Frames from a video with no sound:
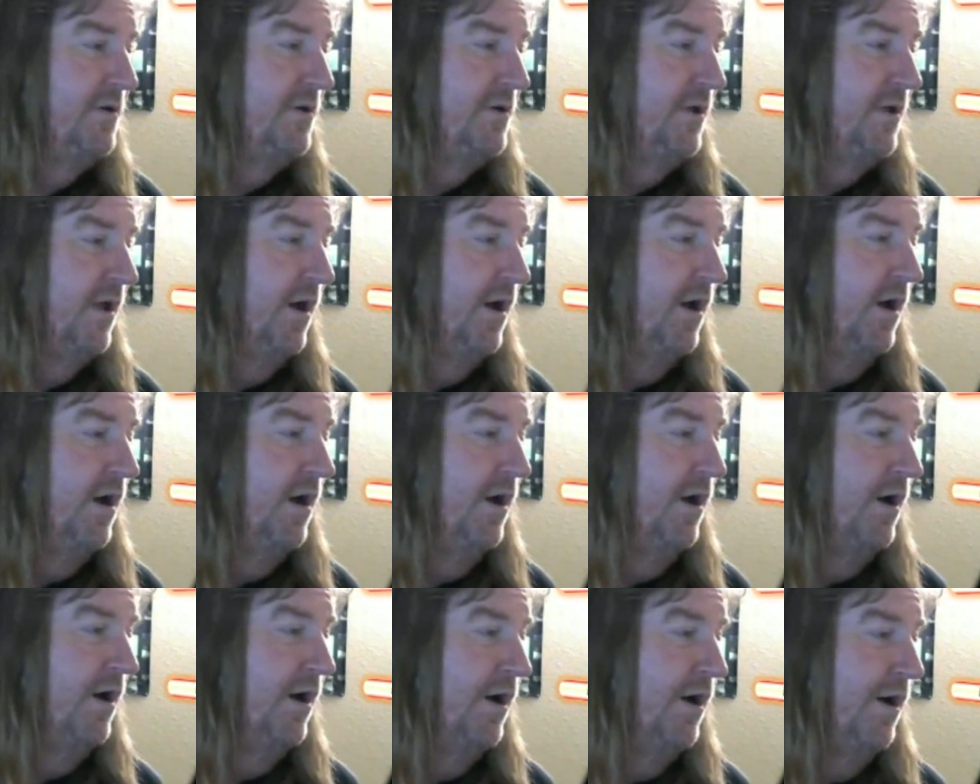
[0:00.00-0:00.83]

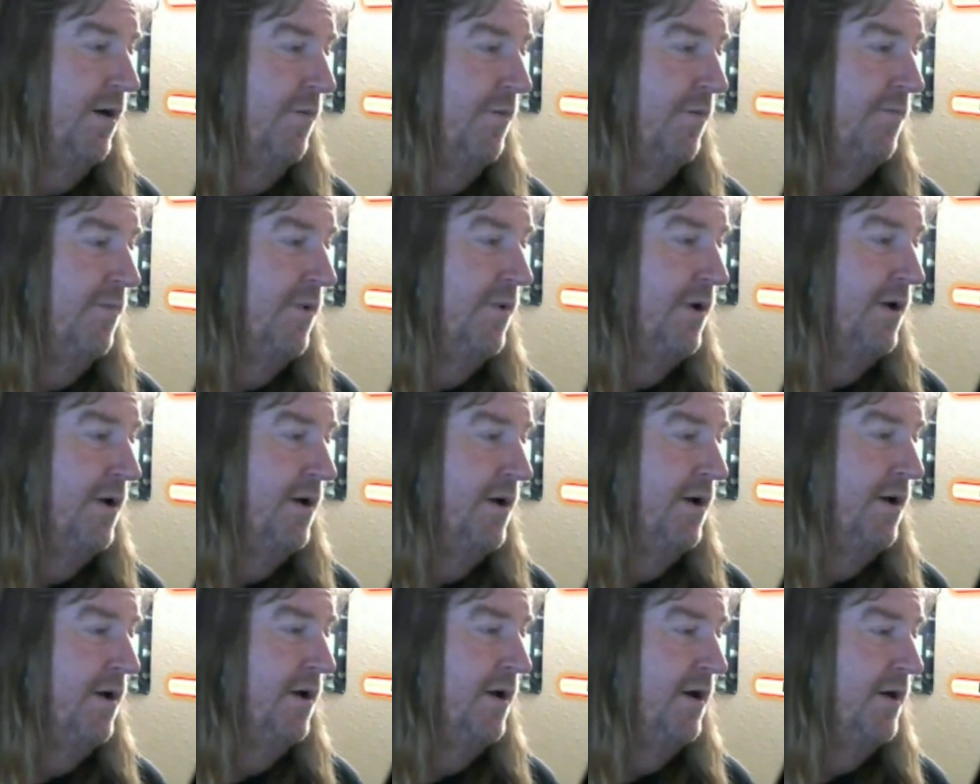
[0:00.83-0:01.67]

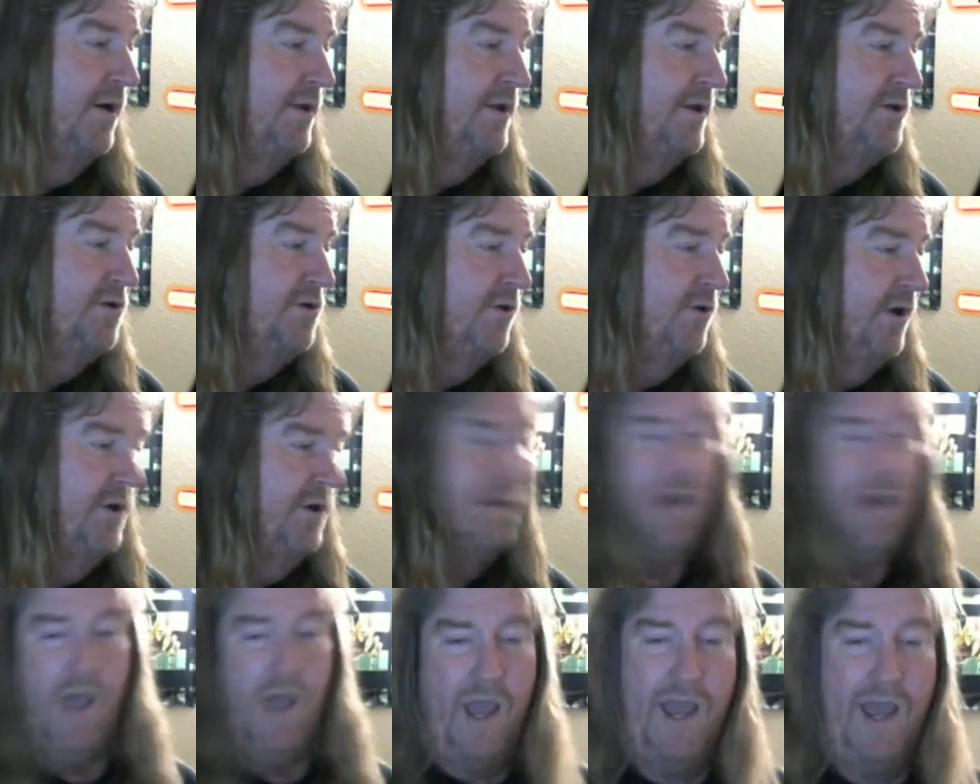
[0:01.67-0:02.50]
they turn out,
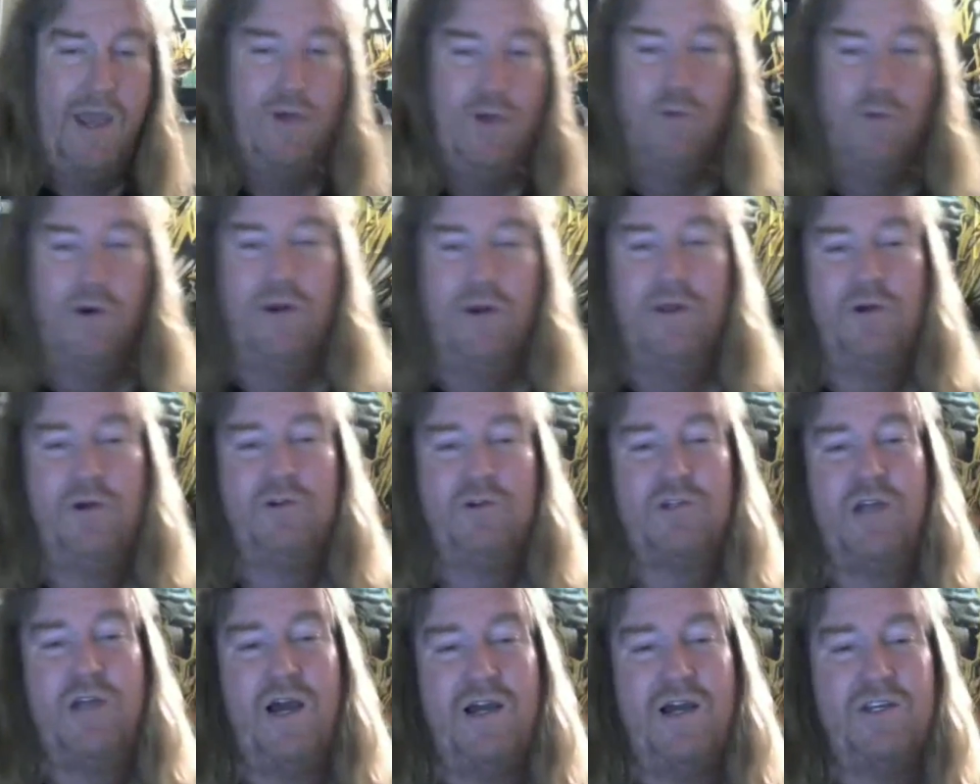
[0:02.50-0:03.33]
hey, where those
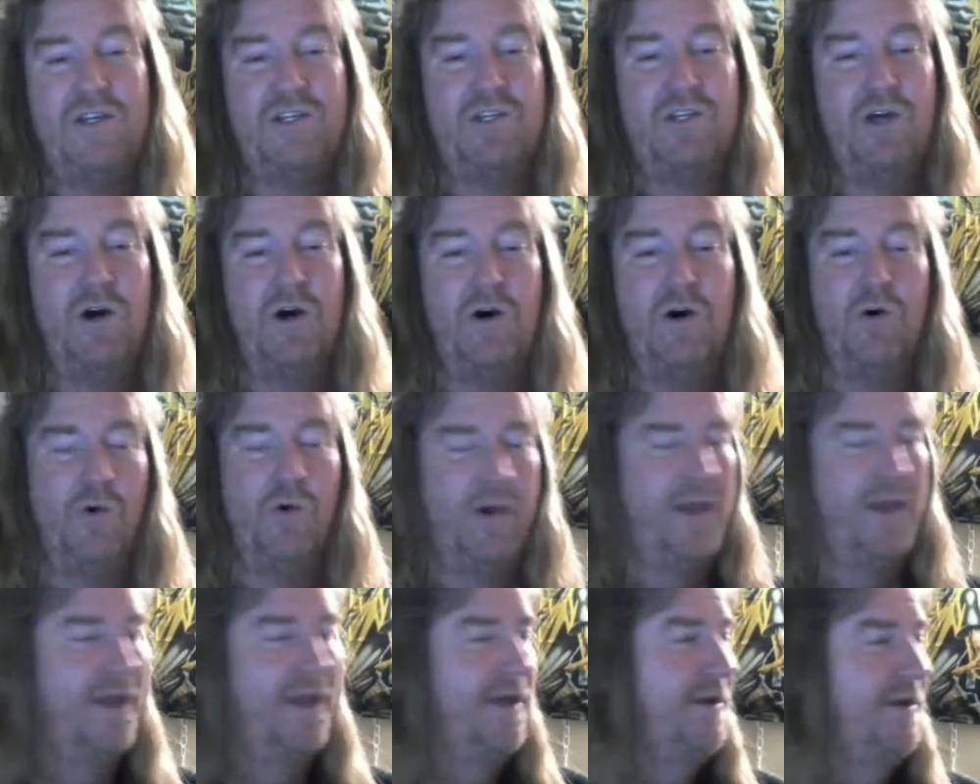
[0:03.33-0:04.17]
guys go?
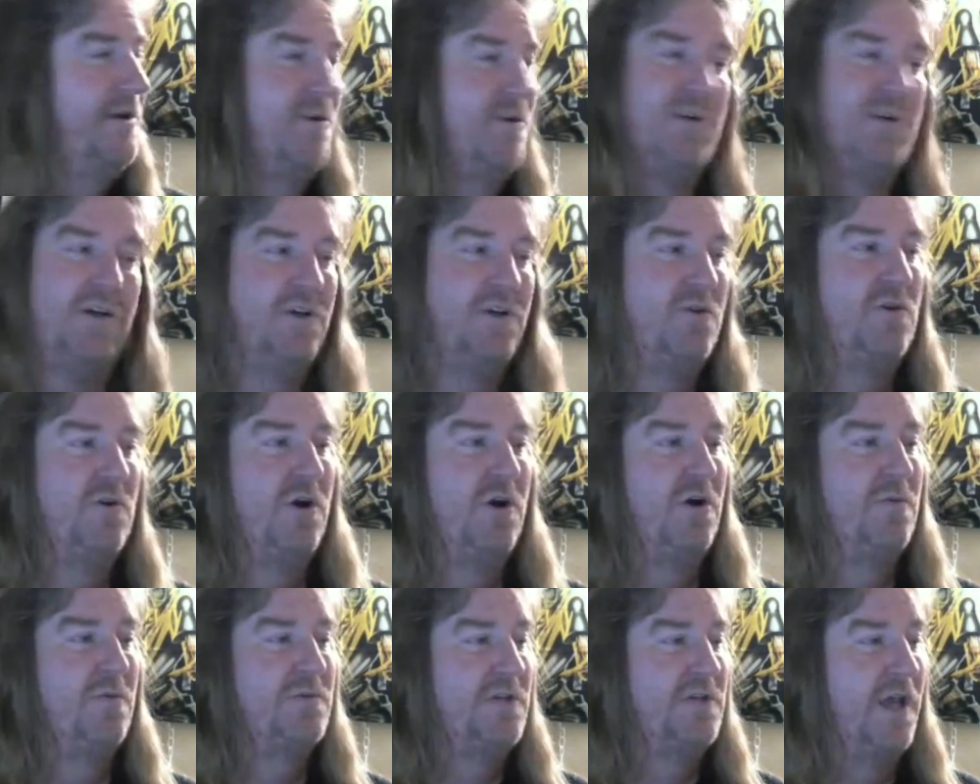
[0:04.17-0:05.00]
And you hear them
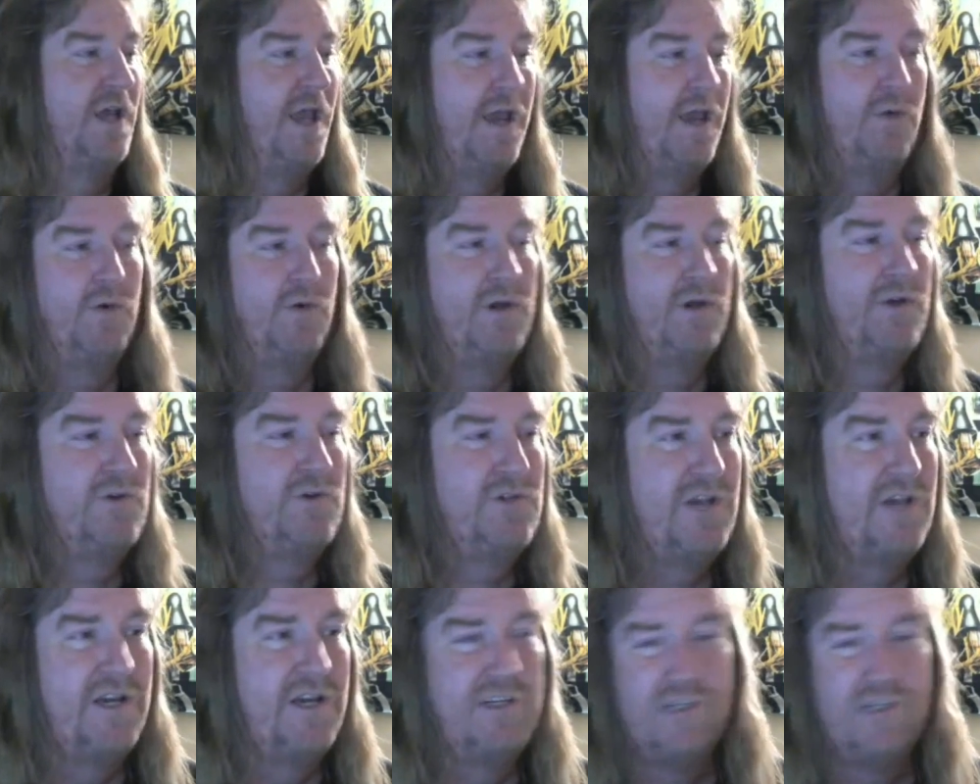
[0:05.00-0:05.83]
say, hey, where those
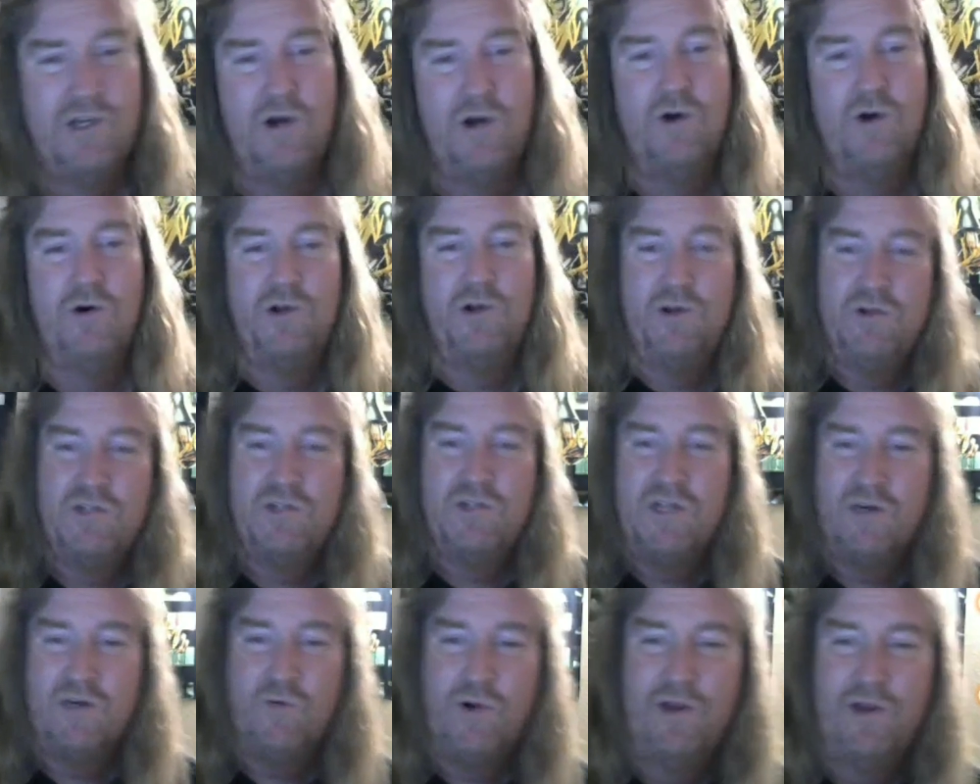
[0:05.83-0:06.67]
guys go? And you sneak
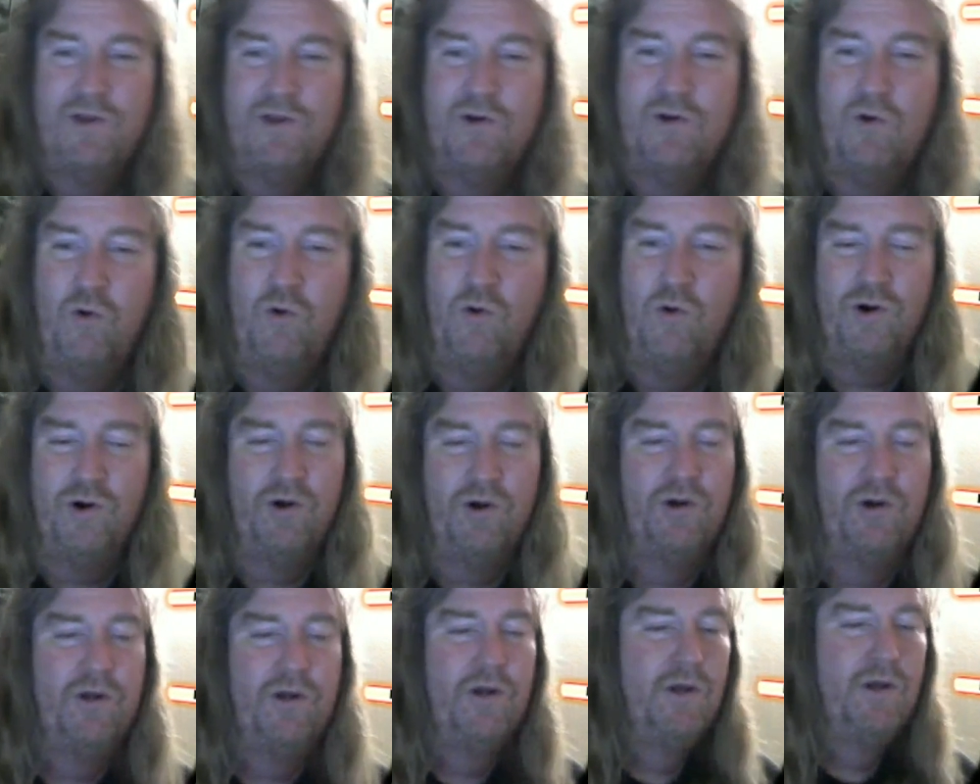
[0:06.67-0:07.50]
around the corner,
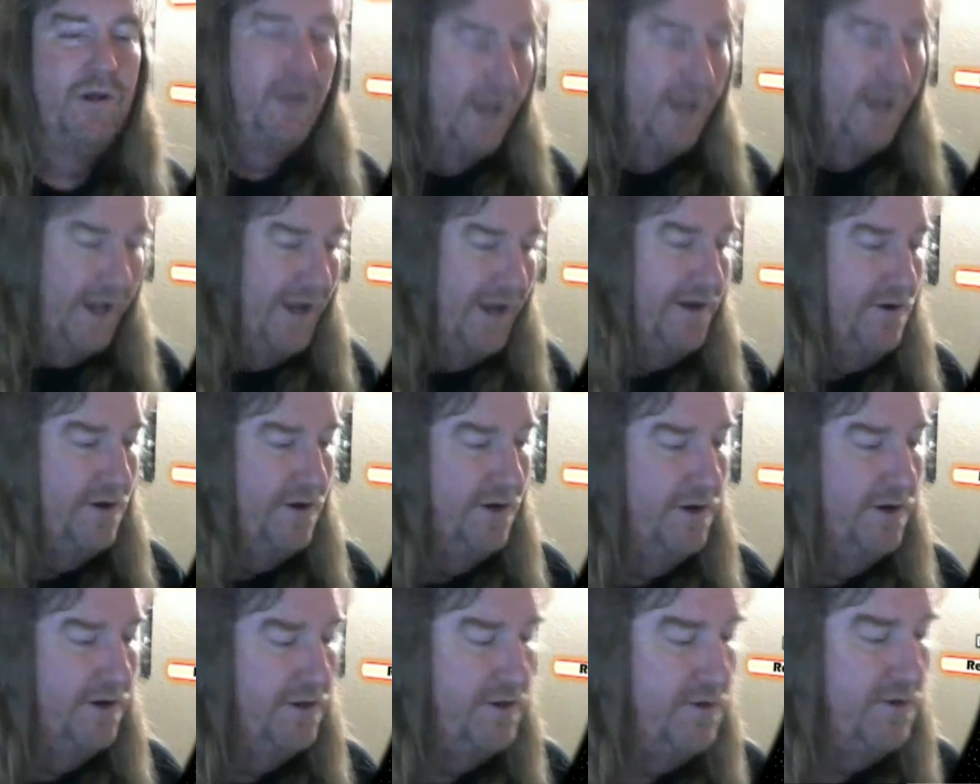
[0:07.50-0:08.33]
and
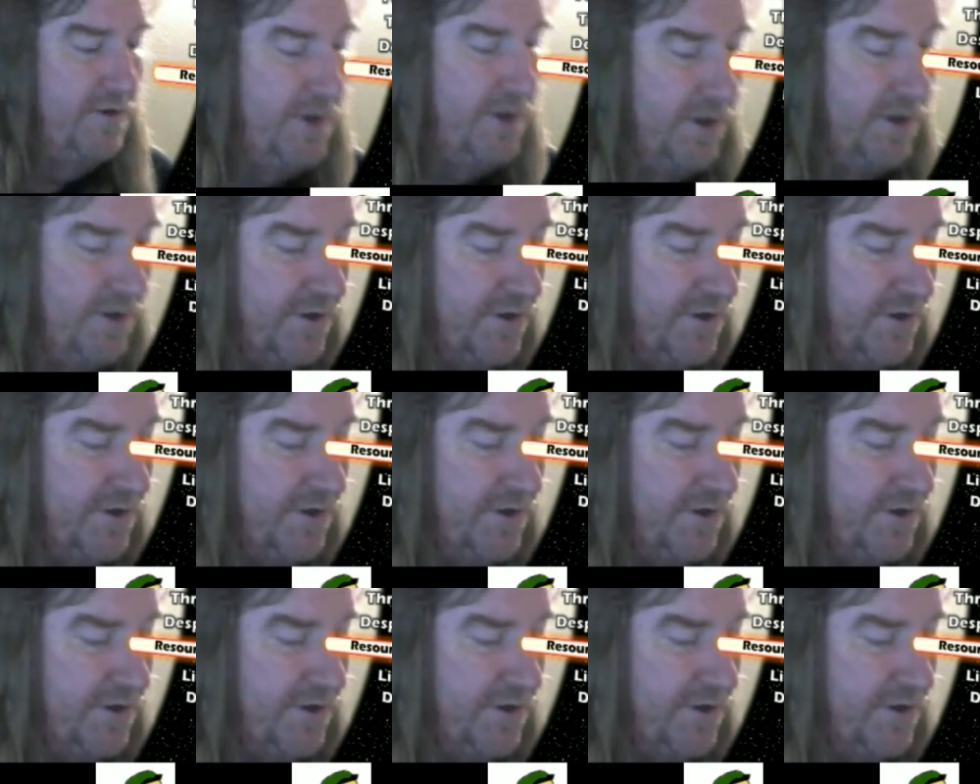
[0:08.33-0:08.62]
you hear the